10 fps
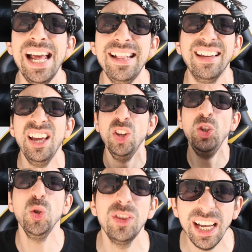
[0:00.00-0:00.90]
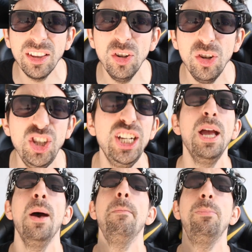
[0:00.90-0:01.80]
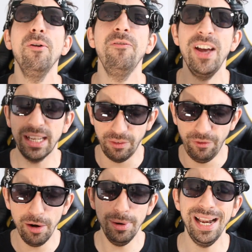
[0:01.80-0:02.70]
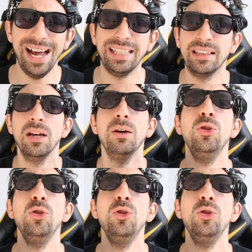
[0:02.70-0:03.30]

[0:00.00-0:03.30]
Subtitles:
LED, new technology, perfect, very light.